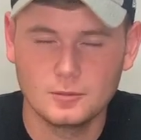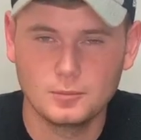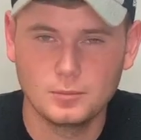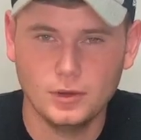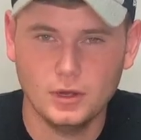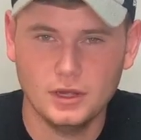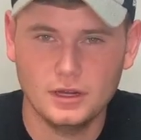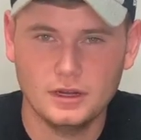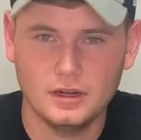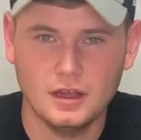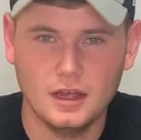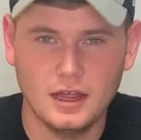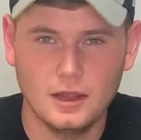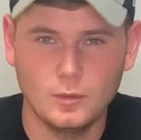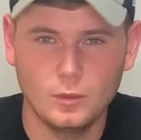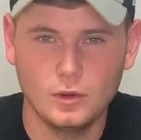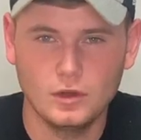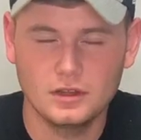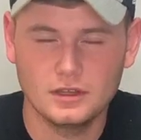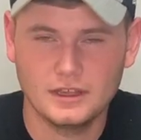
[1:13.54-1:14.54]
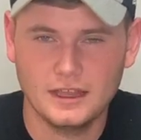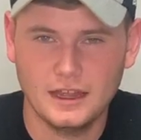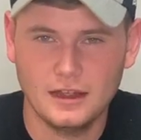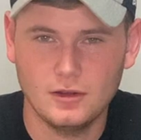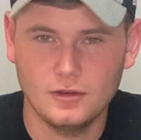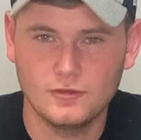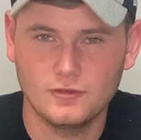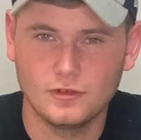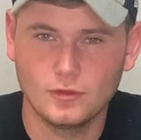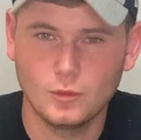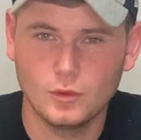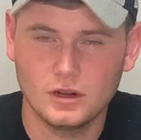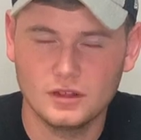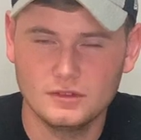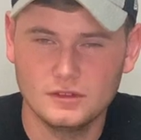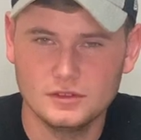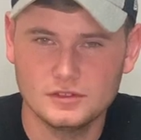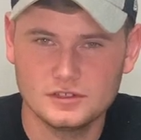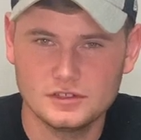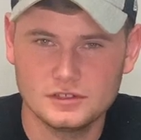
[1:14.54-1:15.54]
but I will account for one of
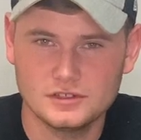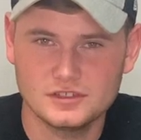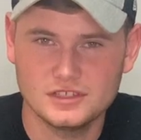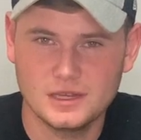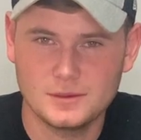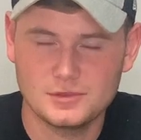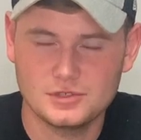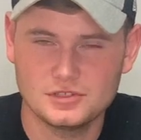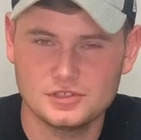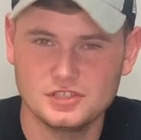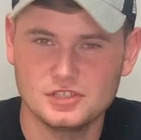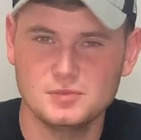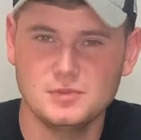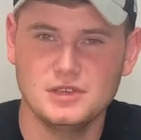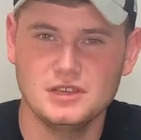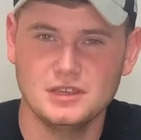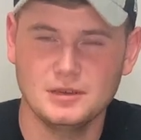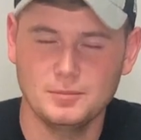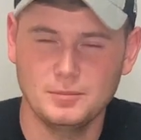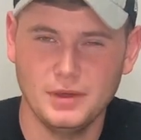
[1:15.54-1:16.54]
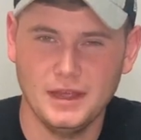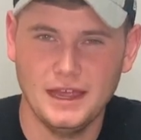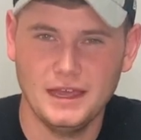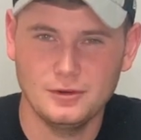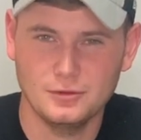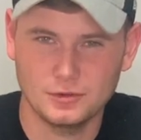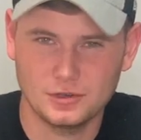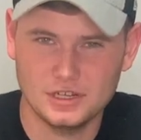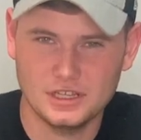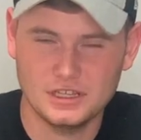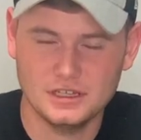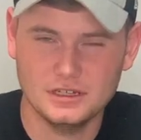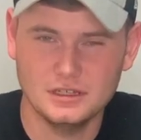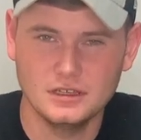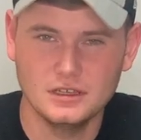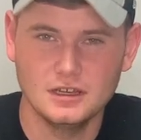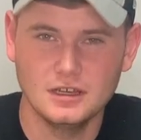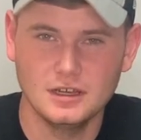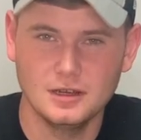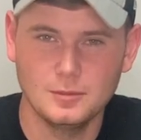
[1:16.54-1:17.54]
those interceptions just being a bad read
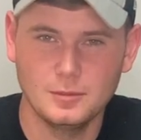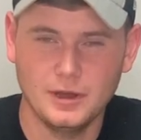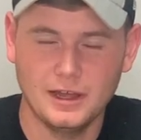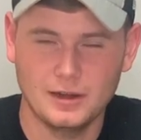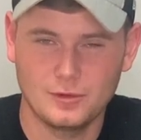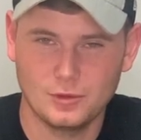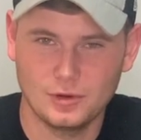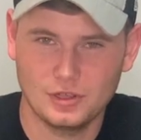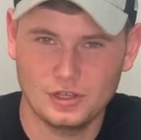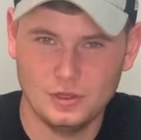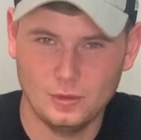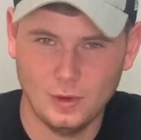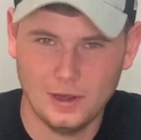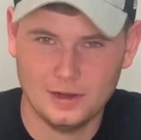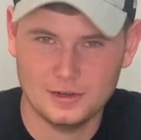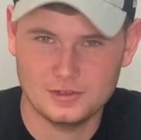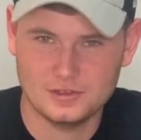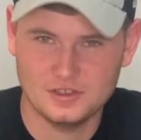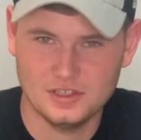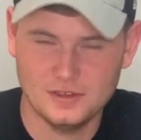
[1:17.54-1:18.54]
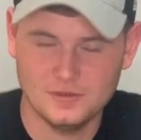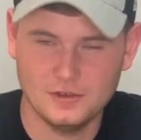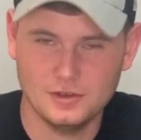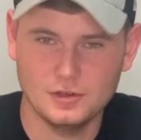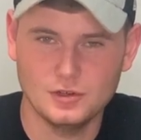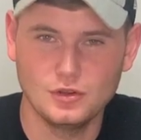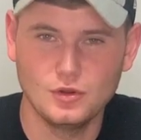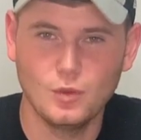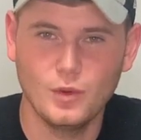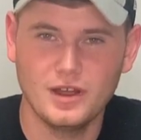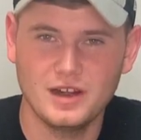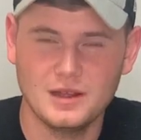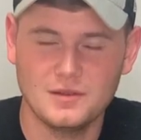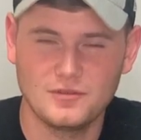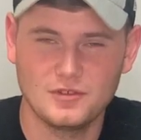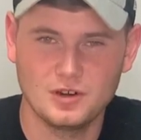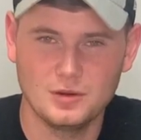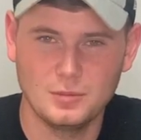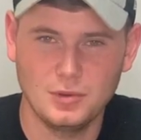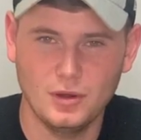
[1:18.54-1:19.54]
by a rookie wide receiver who went
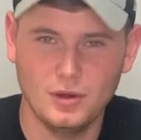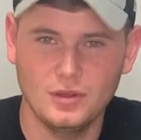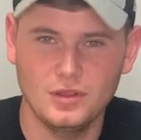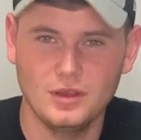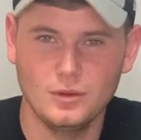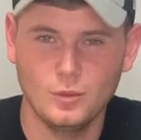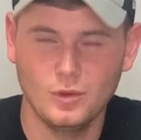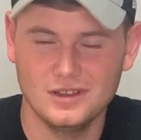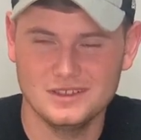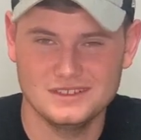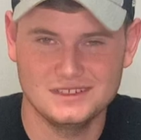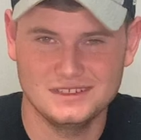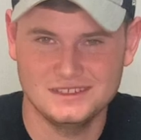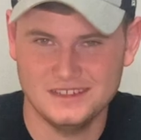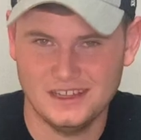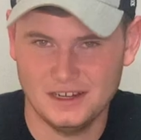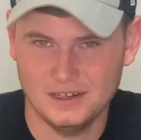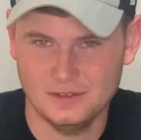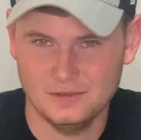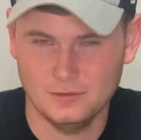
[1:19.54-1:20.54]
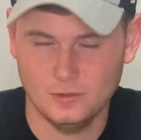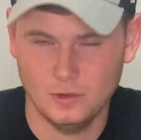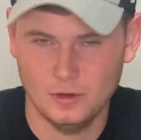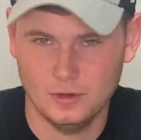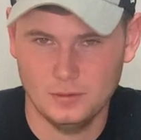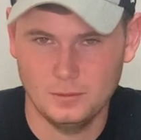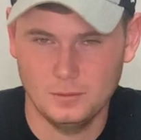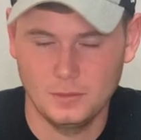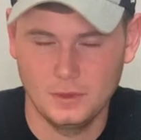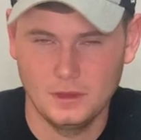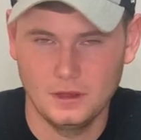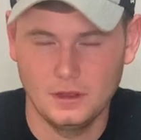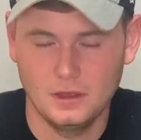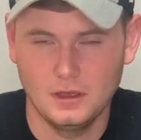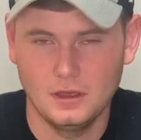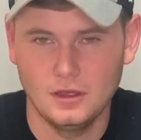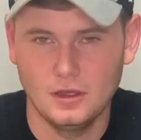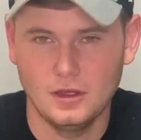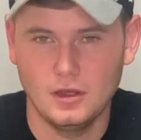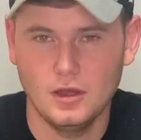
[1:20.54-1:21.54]
up for a ball that wasn't intended for him.
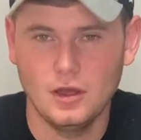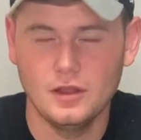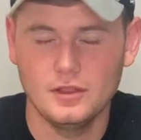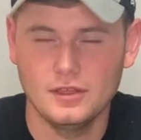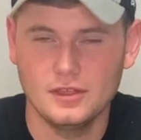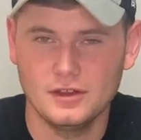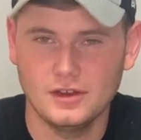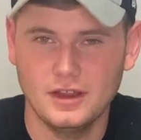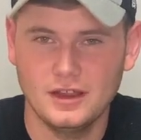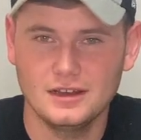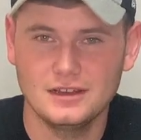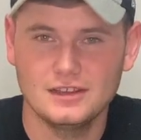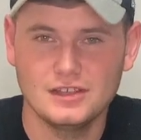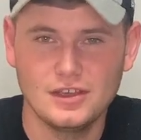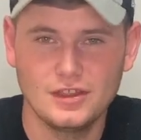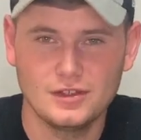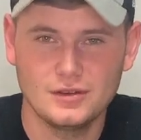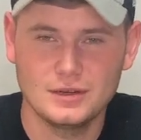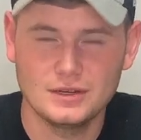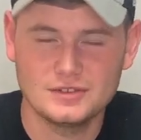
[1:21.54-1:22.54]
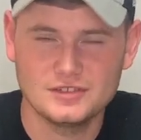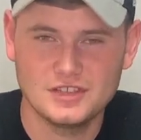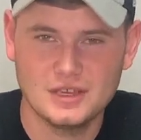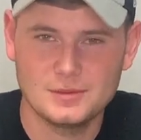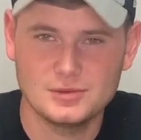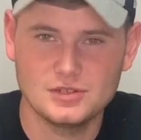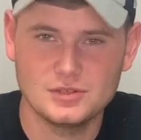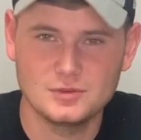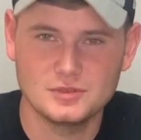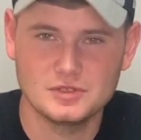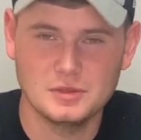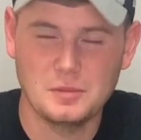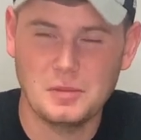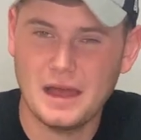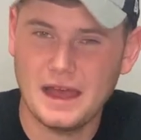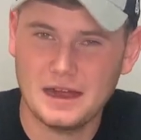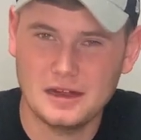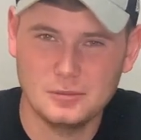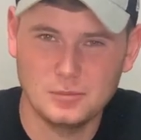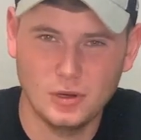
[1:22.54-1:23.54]
On the other hand, the other interception was a
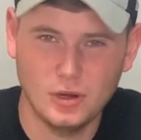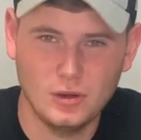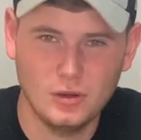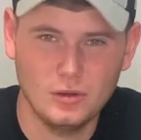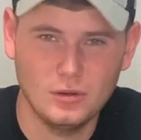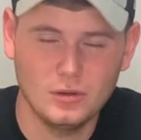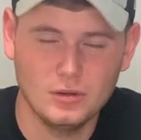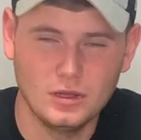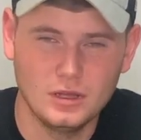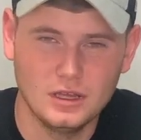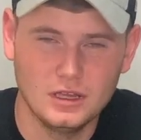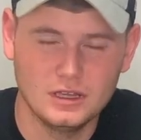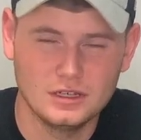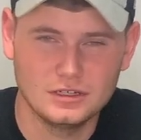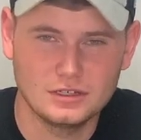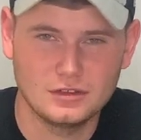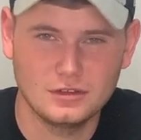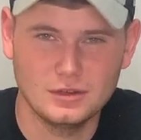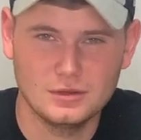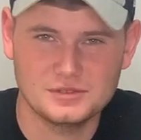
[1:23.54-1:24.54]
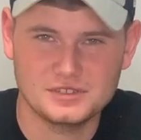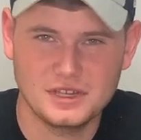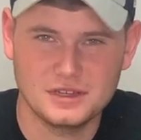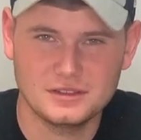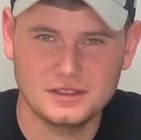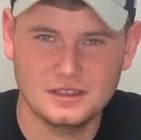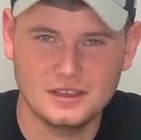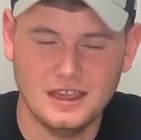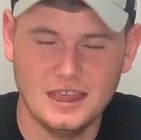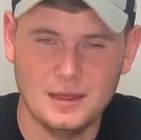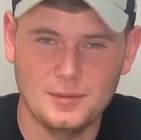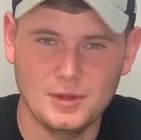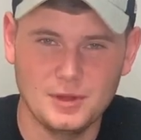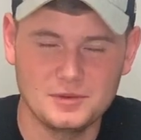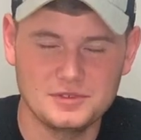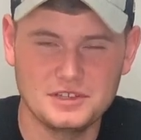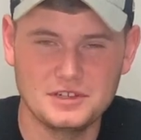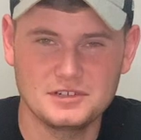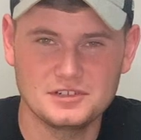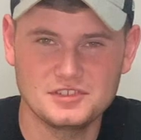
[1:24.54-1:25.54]
batted ball to close out the game that
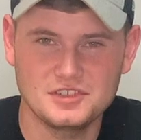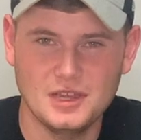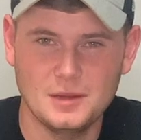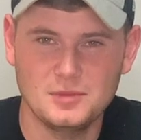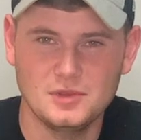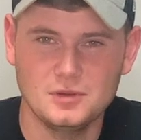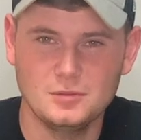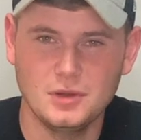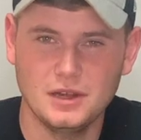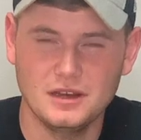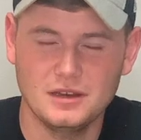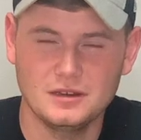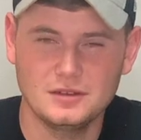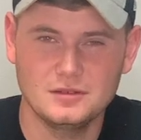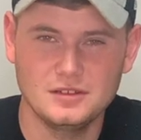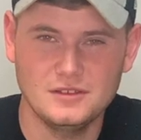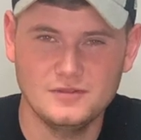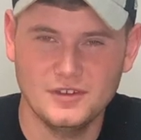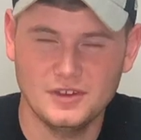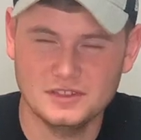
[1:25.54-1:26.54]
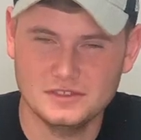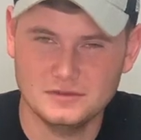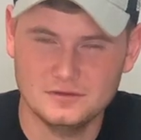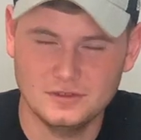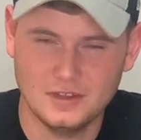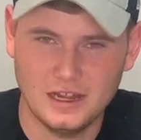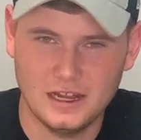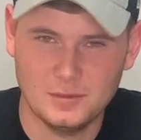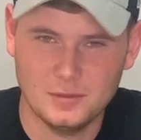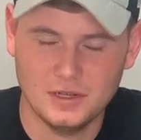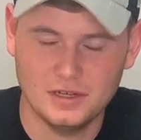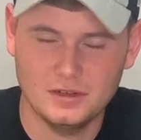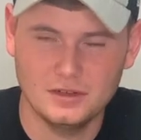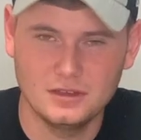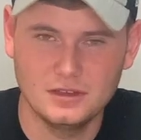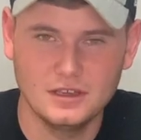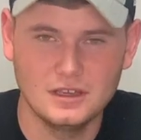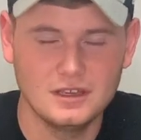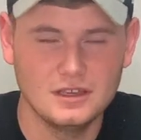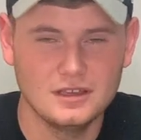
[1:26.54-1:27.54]
was intercepted by a defensive lineman.